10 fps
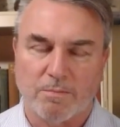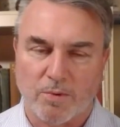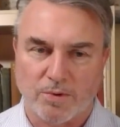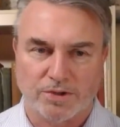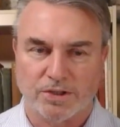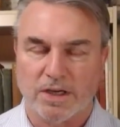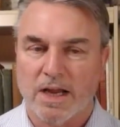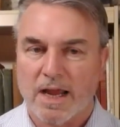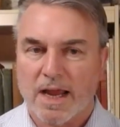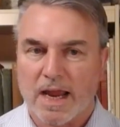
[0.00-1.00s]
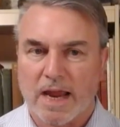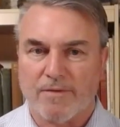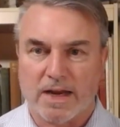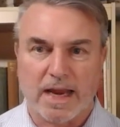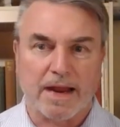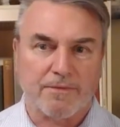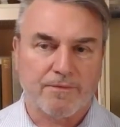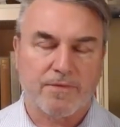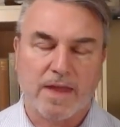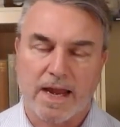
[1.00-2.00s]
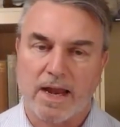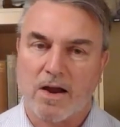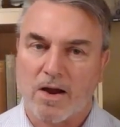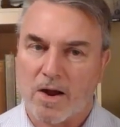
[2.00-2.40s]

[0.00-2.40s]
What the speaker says: abortion, even if they.